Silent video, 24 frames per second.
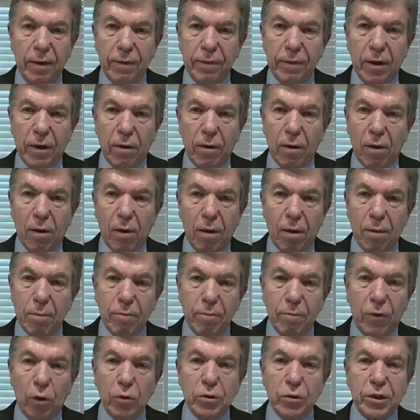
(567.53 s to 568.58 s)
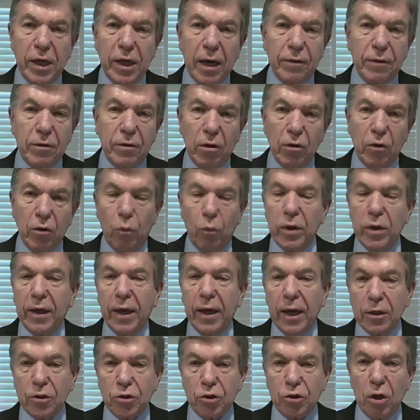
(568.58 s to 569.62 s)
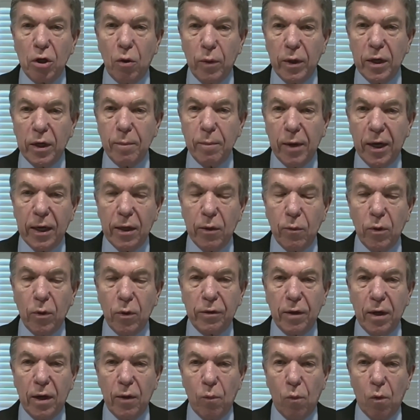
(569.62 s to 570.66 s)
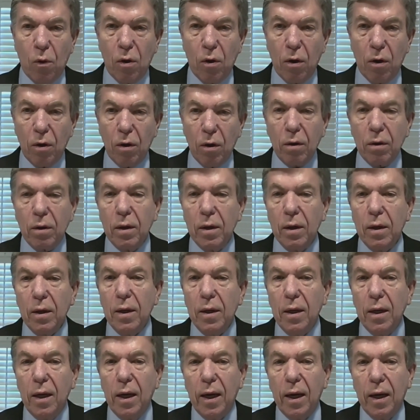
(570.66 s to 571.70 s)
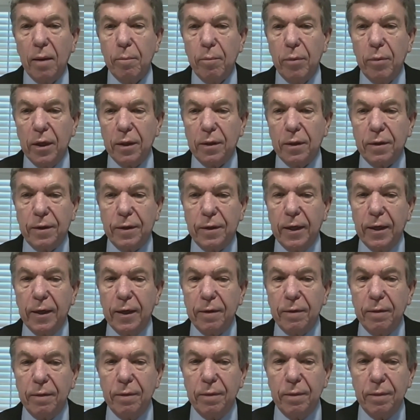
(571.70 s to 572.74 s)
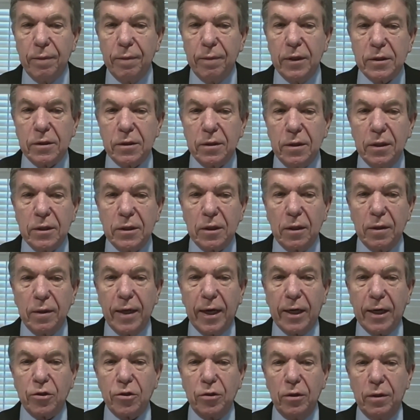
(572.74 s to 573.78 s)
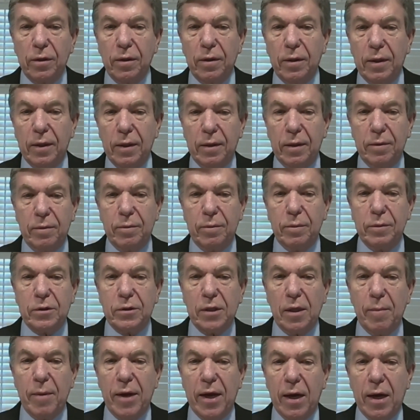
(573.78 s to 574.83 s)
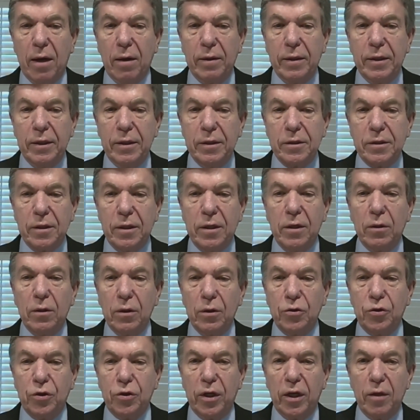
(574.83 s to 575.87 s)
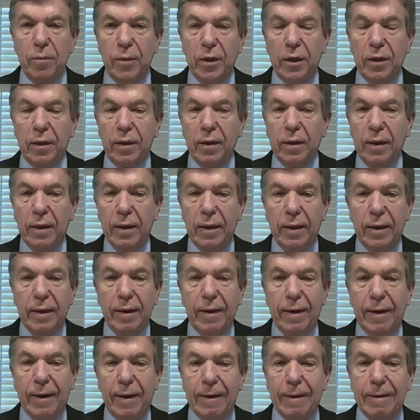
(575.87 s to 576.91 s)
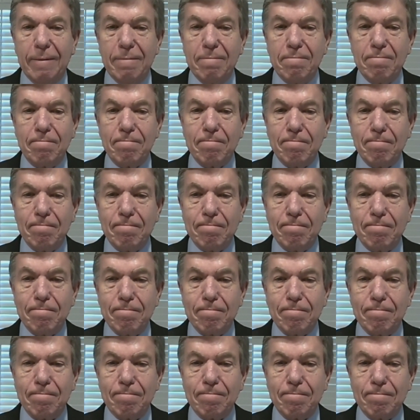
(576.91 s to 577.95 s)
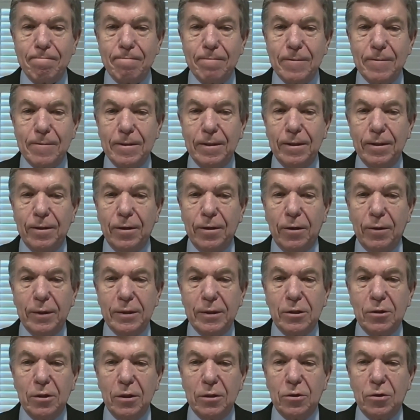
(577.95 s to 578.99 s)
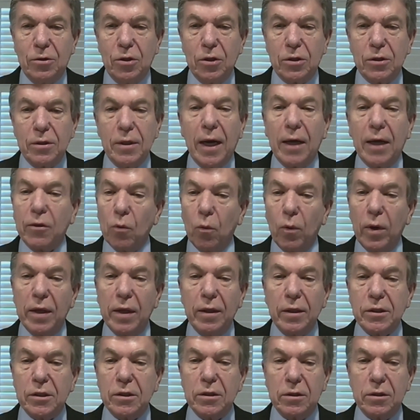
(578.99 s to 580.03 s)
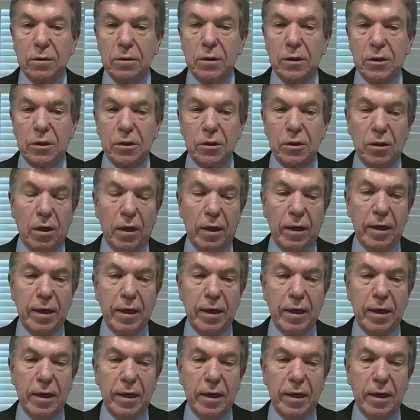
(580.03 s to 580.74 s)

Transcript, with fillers: there are votes out there that we can't show anybody what they were, uh, but uh, this this election uh, somehow is illegitimate. Um, you know, it's it's just not the way this is this sure. is going